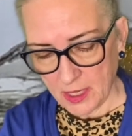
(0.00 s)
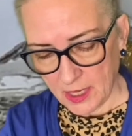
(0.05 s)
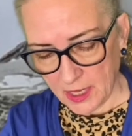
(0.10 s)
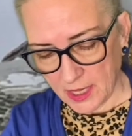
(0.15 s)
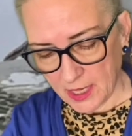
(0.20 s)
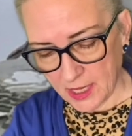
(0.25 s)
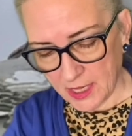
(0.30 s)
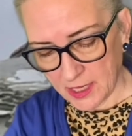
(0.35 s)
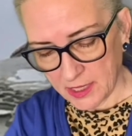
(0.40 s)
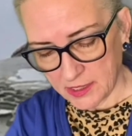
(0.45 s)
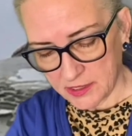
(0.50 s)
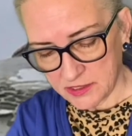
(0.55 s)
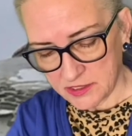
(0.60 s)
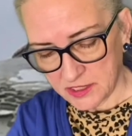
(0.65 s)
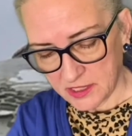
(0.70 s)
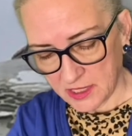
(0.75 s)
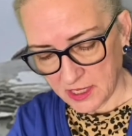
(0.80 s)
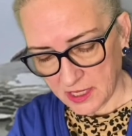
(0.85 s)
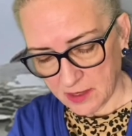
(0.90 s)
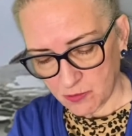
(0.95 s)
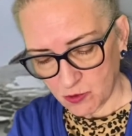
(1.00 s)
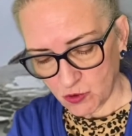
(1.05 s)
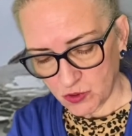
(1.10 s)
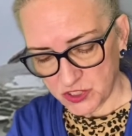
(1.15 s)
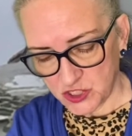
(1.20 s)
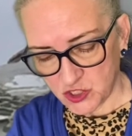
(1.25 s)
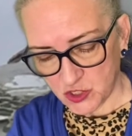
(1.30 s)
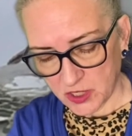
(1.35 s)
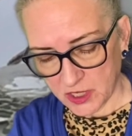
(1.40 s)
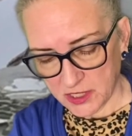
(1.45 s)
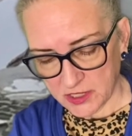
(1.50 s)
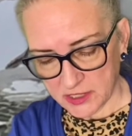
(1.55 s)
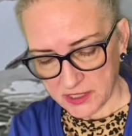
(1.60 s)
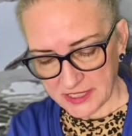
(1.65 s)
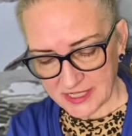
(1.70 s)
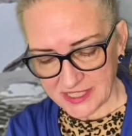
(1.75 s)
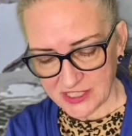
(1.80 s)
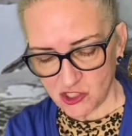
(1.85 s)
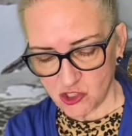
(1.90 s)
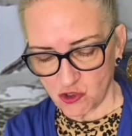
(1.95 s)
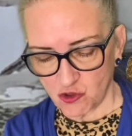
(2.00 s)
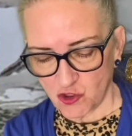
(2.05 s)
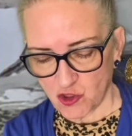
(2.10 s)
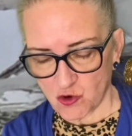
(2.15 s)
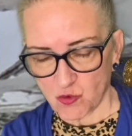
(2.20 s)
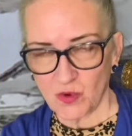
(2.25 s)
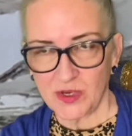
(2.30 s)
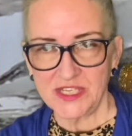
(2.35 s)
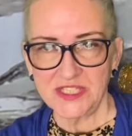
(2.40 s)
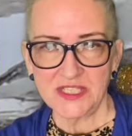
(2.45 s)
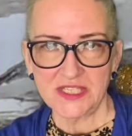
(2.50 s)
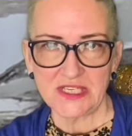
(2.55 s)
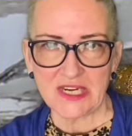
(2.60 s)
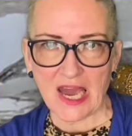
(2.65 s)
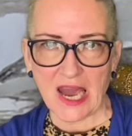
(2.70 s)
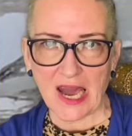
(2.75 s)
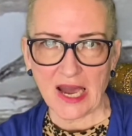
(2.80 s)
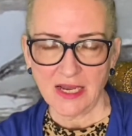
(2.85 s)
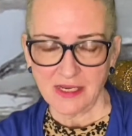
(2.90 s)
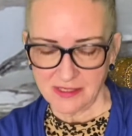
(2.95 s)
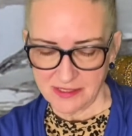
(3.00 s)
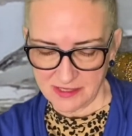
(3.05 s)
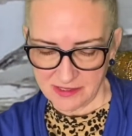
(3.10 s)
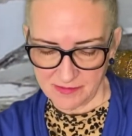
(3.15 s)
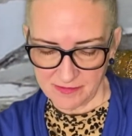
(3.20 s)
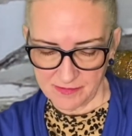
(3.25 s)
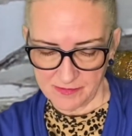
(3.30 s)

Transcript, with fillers: And I'm going to cut it into three stacks.